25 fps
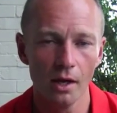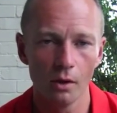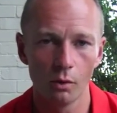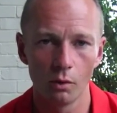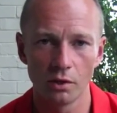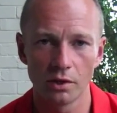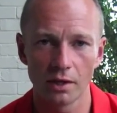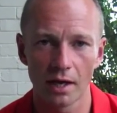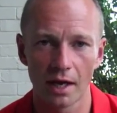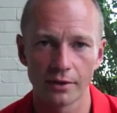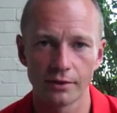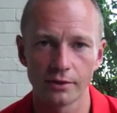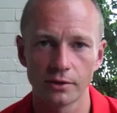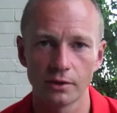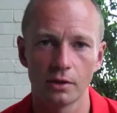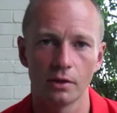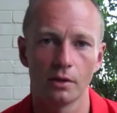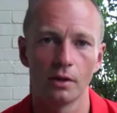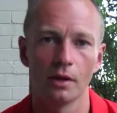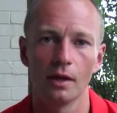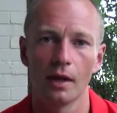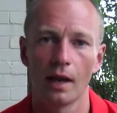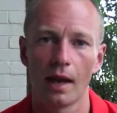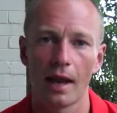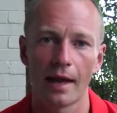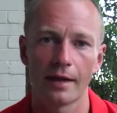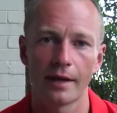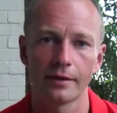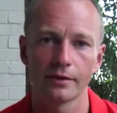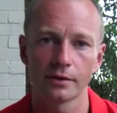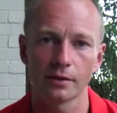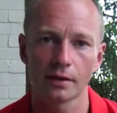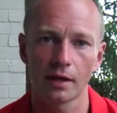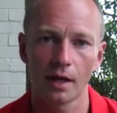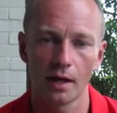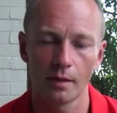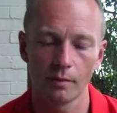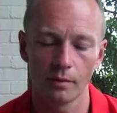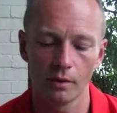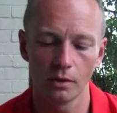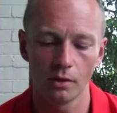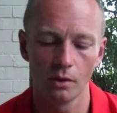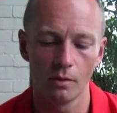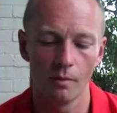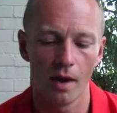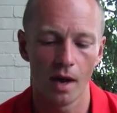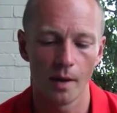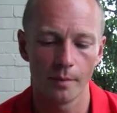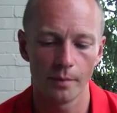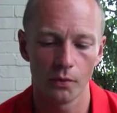which adds to the landscape that you
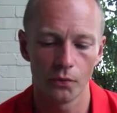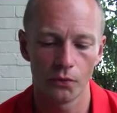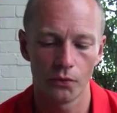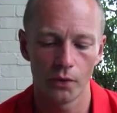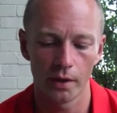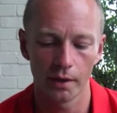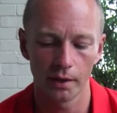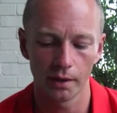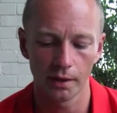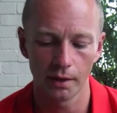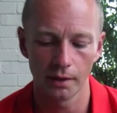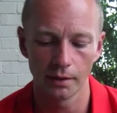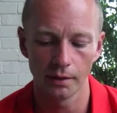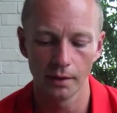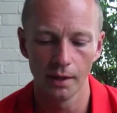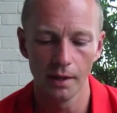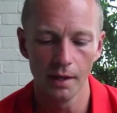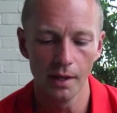might be running in.